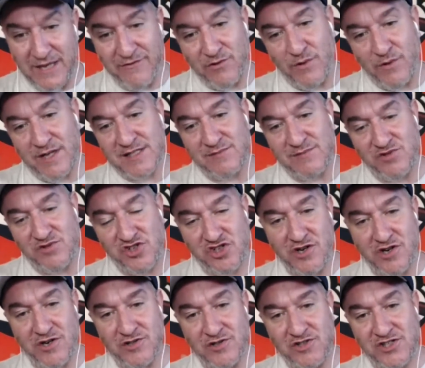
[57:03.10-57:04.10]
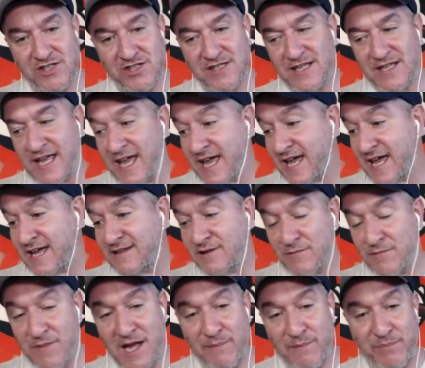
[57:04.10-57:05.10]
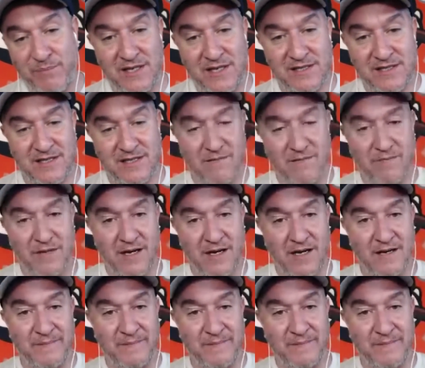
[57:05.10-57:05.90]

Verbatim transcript: some shirts, and there might be some uh,